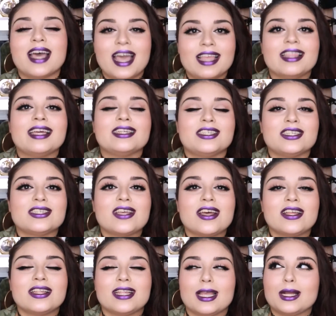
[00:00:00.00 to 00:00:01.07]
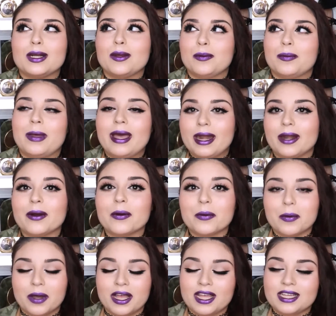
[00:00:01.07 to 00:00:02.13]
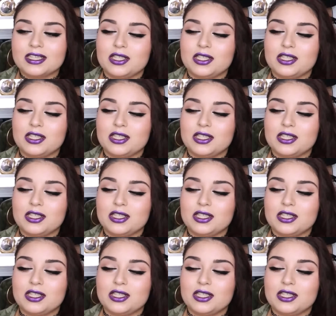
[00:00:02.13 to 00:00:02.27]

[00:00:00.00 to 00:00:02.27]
eyelashes on, like no matter what.